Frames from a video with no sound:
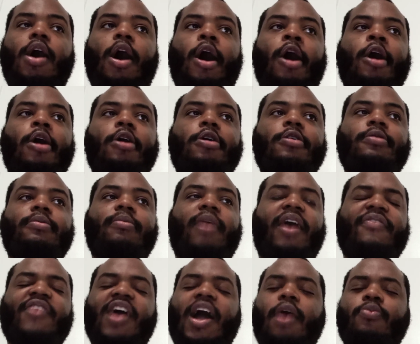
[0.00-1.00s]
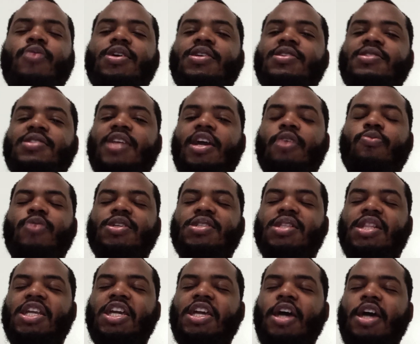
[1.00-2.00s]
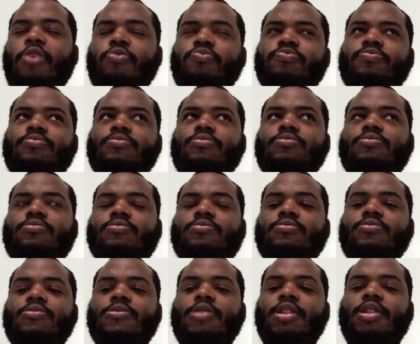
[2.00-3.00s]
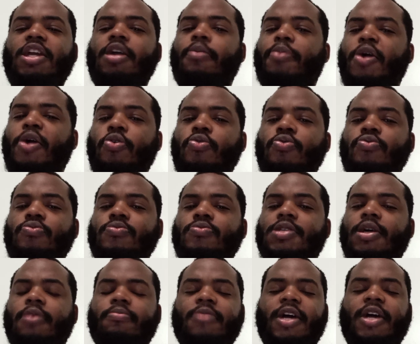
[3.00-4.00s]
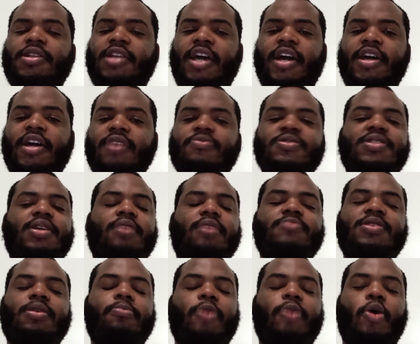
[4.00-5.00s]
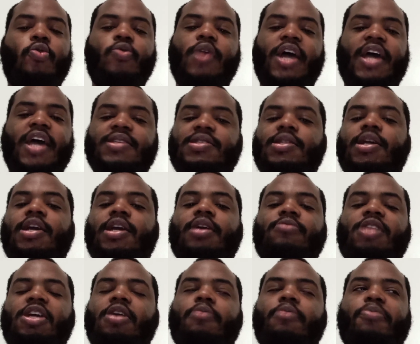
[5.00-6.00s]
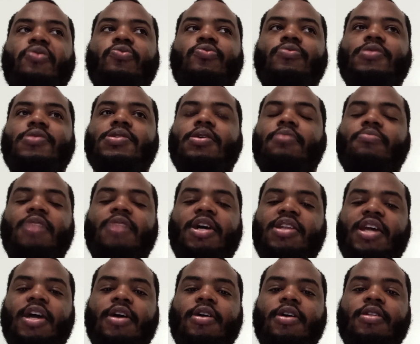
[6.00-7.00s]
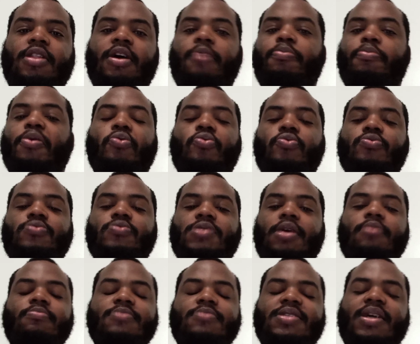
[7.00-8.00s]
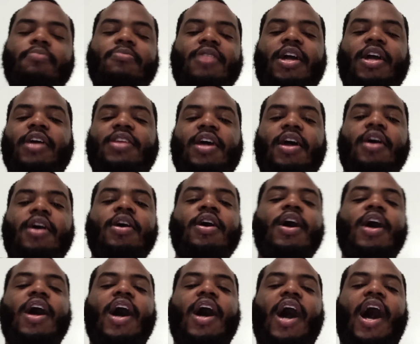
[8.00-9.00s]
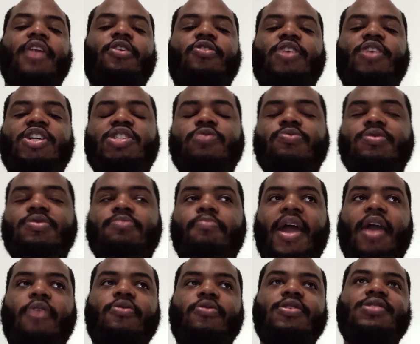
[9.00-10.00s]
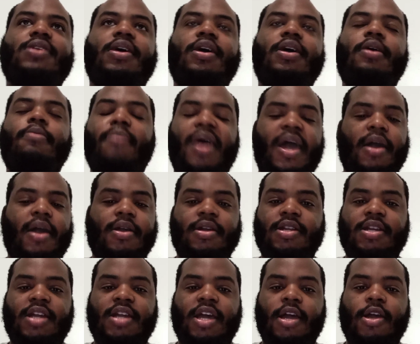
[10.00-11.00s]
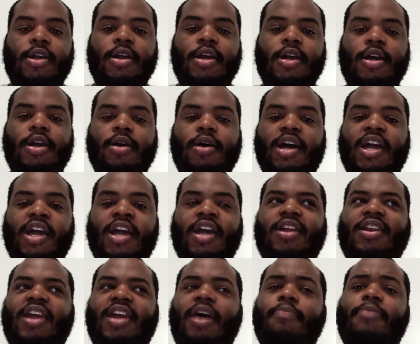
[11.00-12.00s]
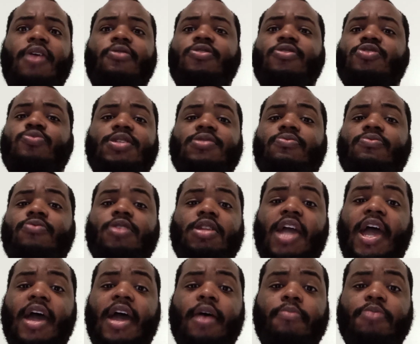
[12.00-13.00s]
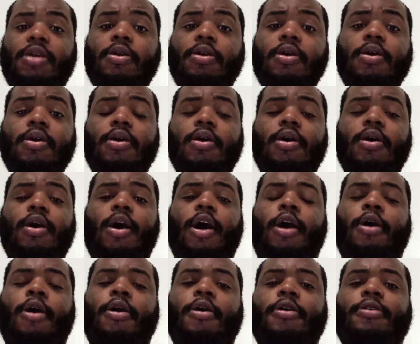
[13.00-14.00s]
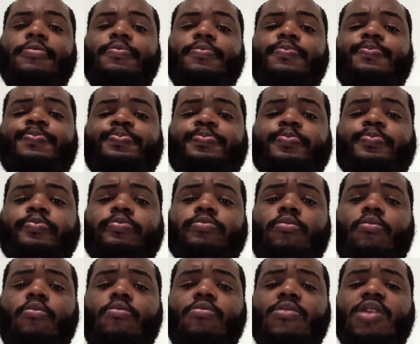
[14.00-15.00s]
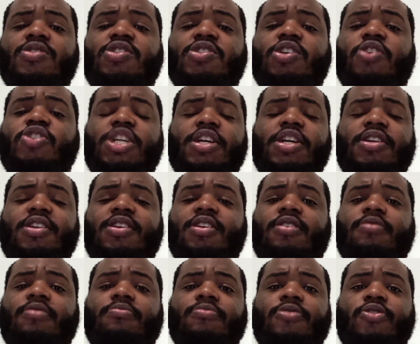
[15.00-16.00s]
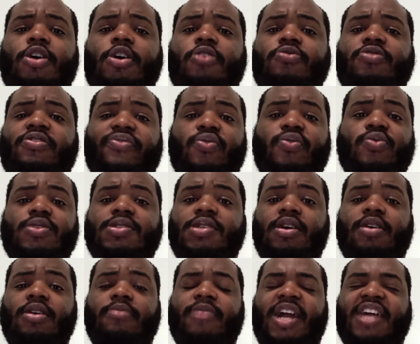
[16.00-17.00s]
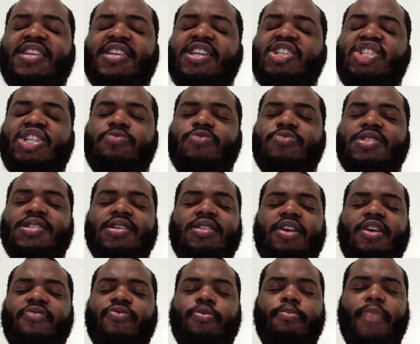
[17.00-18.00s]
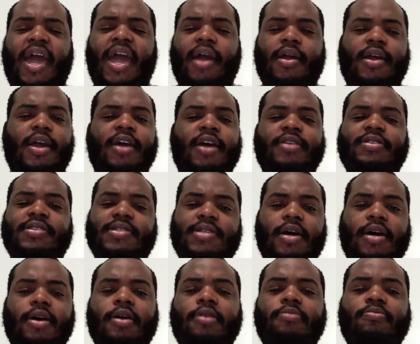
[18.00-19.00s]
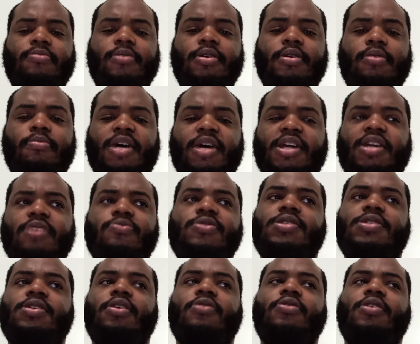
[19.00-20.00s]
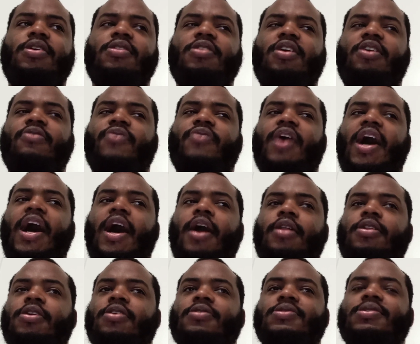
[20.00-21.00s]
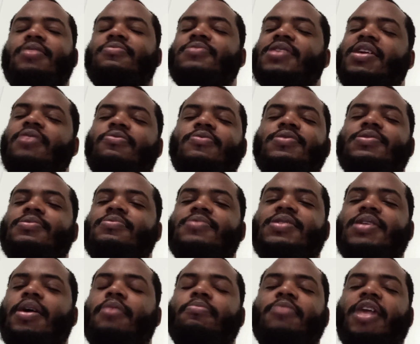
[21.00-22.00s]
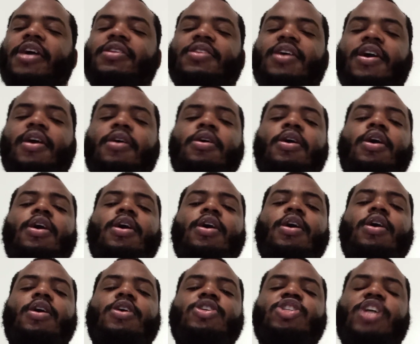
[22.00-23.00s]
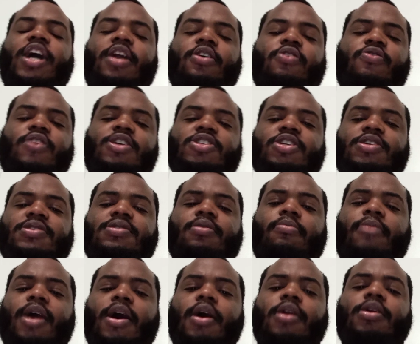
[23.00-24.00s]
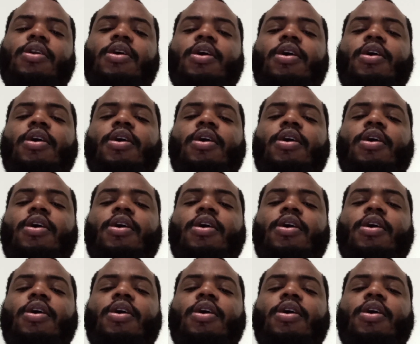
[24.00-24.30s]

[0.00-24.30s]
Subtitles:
I forgot what his name was, Leo? Leopold? Something like that? It was some old-ass name, Leopold or something like that, Leopold, something like that. I know that she was married to him back in the day, and that marriage wasn't really happy. So she ended up, you know, divorcing him. And I think she was in love with Mac at the time, but he was still in love with Holly or something. He was something like that. She had a crush on somebody.